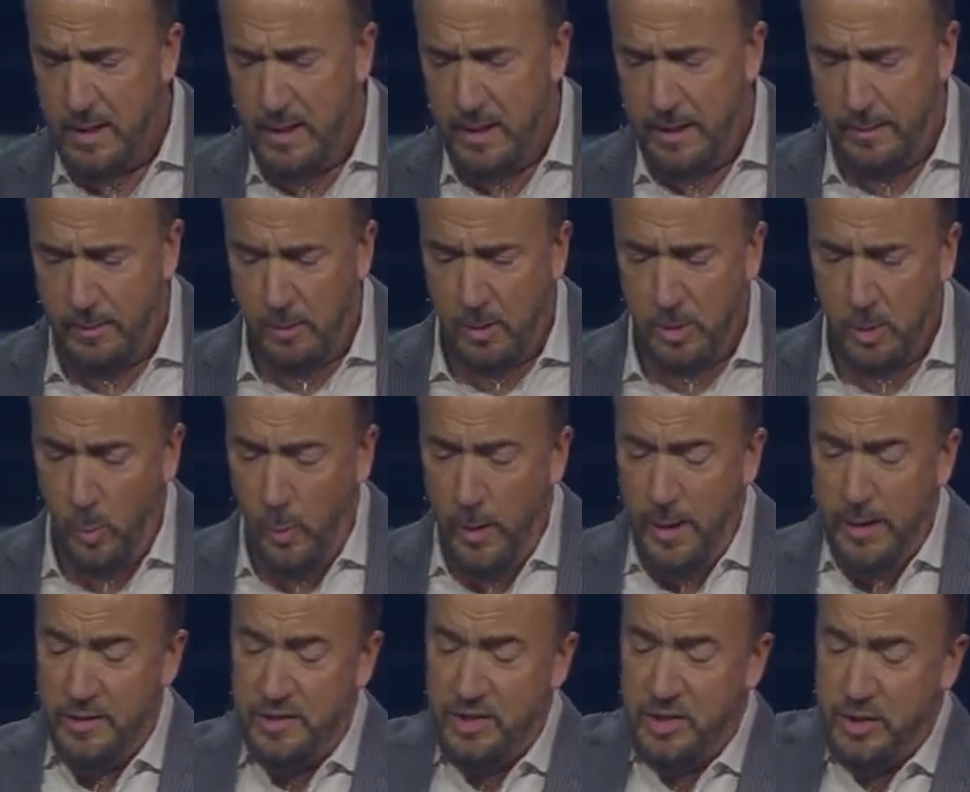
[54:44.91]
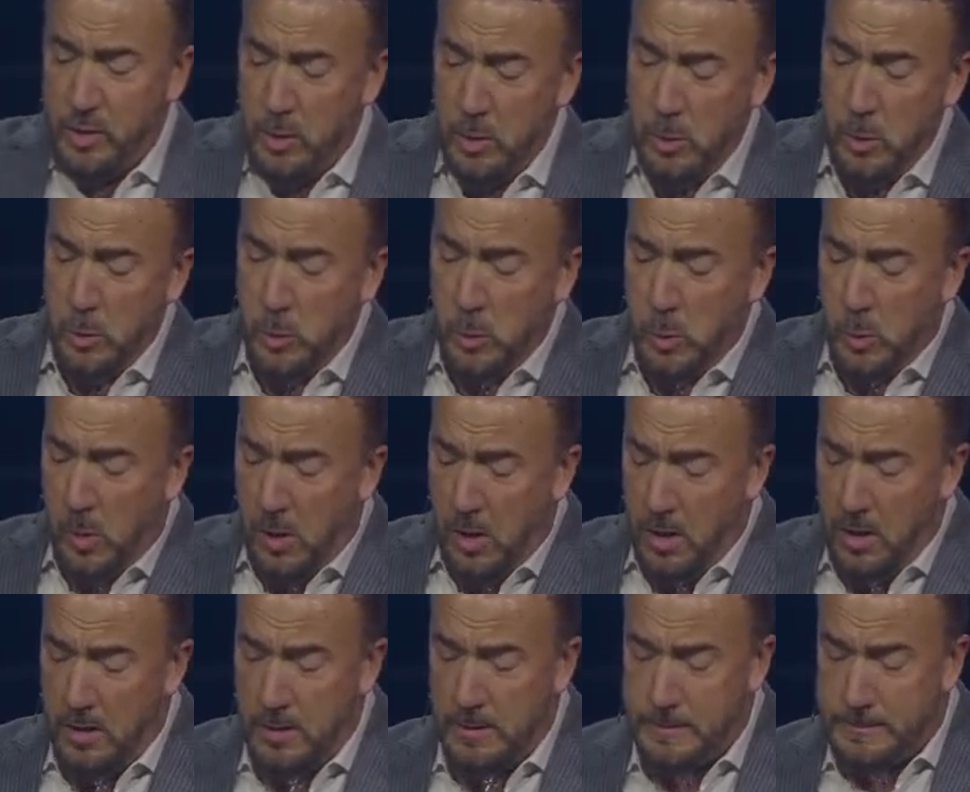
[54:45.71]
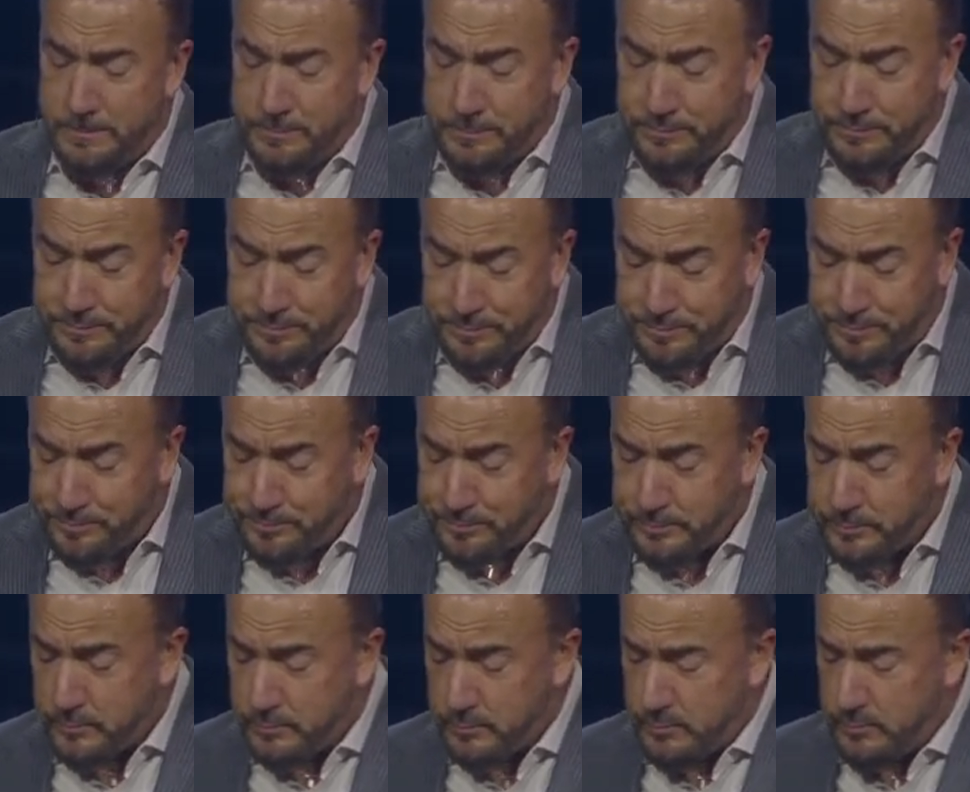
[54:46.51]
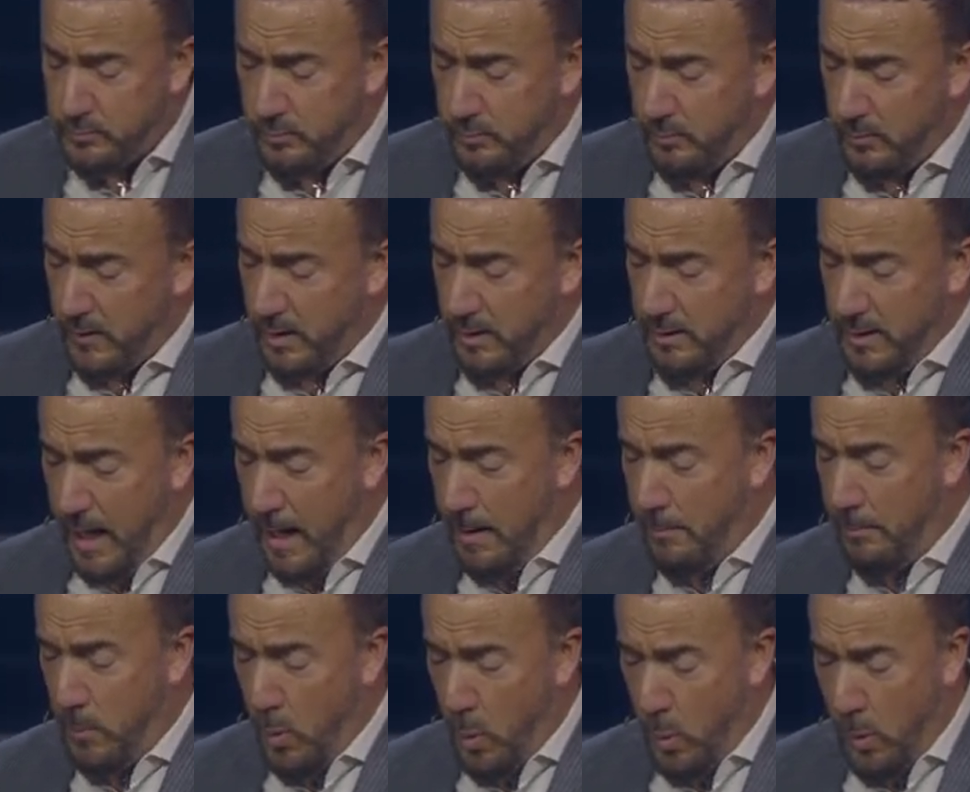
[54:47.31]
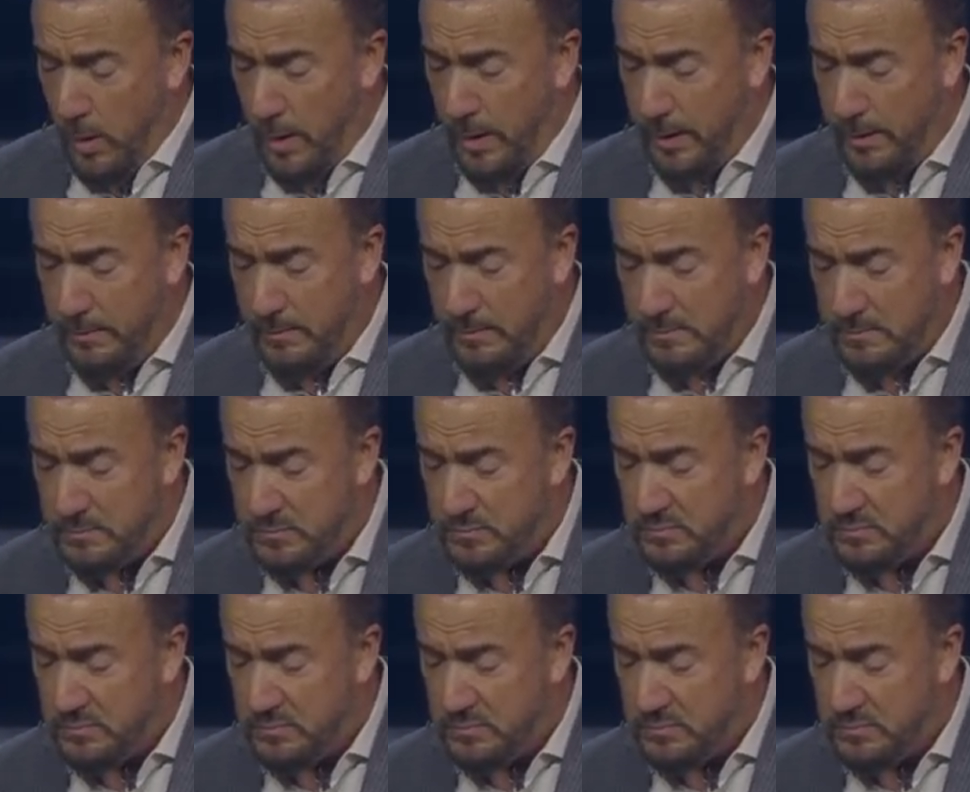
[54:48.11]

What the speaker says: And on the way to school that morning,